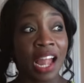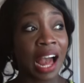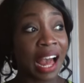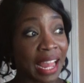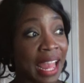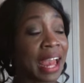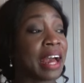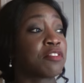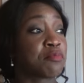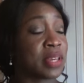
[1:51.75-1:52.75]
I
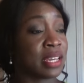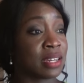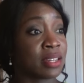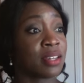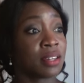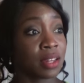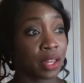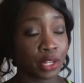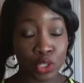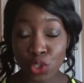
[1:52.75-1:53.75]
have been
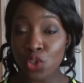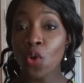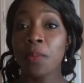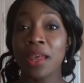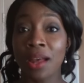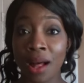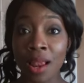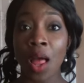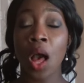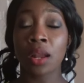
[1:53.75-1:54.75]
consuming a
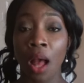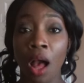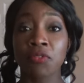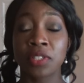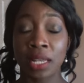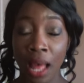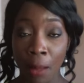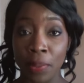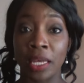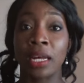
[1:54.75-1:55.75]
lot of
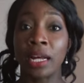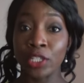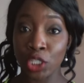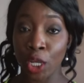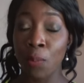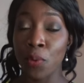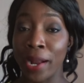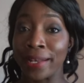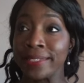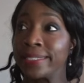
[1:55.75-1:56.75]
tilapia and chicken
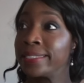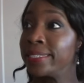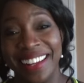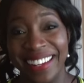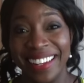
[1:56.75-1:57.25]
breast.